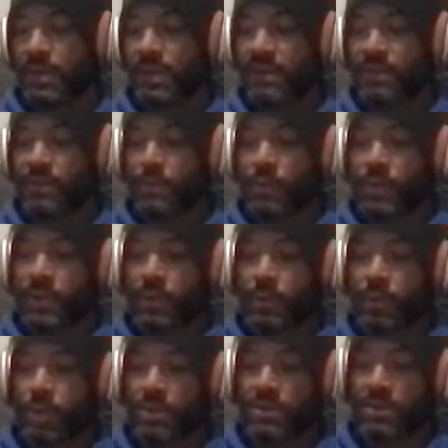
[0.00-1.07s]
Even when I
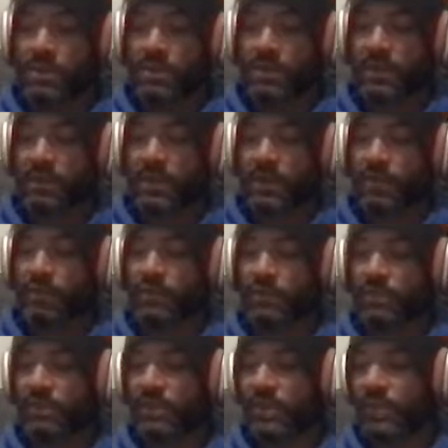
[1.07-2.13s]
was in town, I often
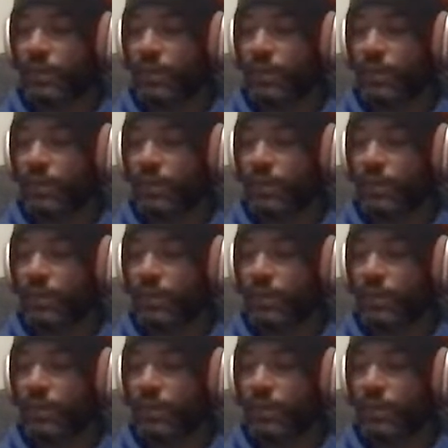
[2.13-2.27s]
stayed